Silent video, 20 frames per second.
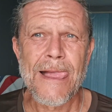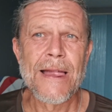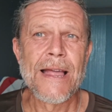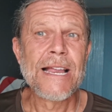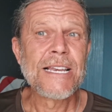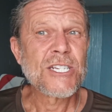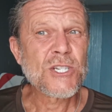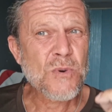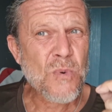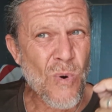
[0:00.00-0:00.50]

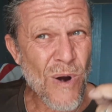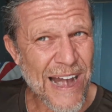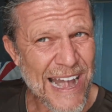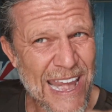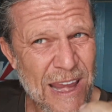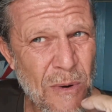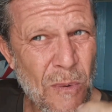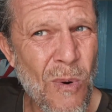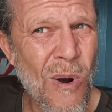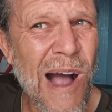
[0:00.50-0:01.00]

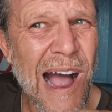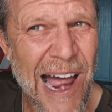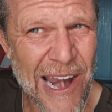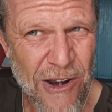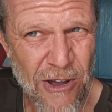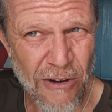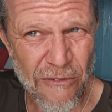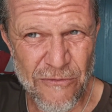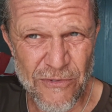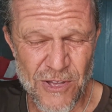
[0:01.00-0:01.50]
21
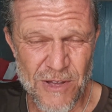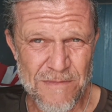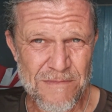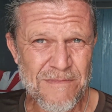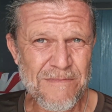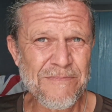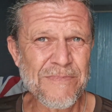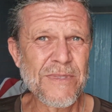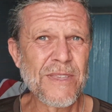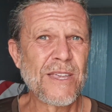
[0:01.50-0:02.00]
of
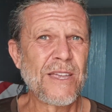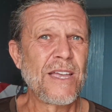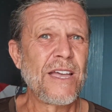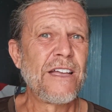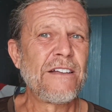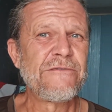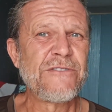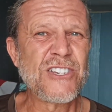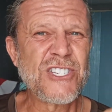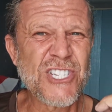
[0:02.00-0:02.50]
them
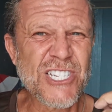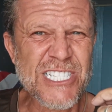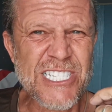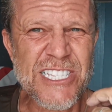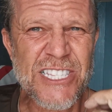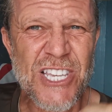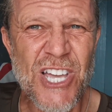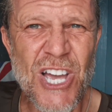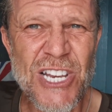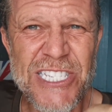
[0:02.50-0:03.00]
for
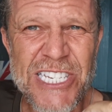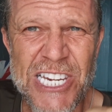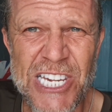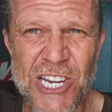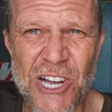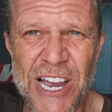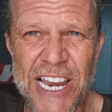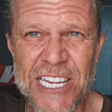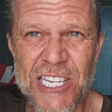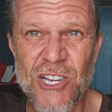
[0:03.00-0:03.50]
just
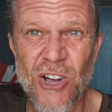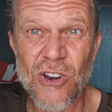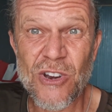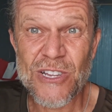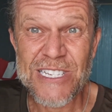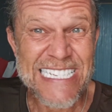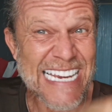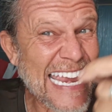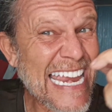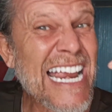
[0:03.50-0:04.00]

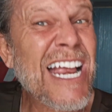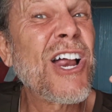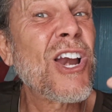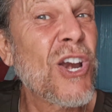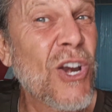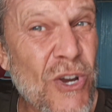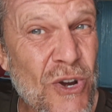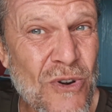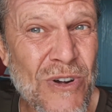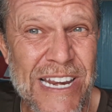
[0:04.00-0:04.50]
$39,
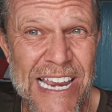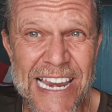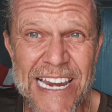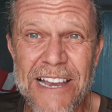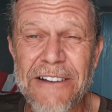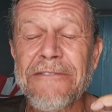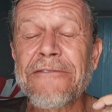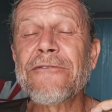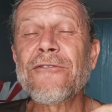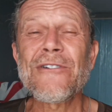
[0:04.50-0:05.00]
including
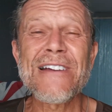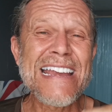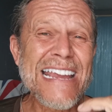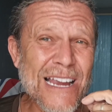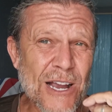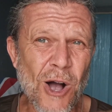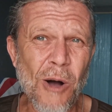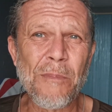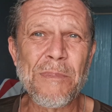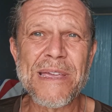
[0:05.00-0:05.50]
a free
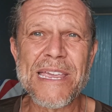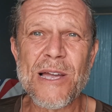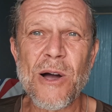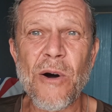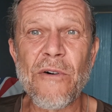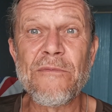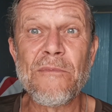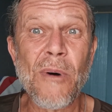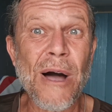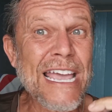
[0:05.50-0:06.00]
copy
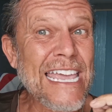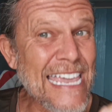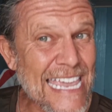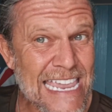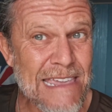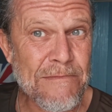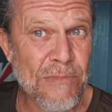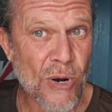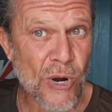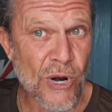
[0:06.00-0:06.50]
of my
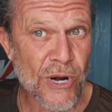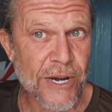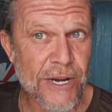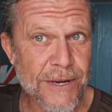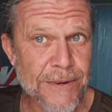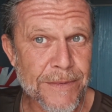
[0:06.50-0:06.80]
ebook,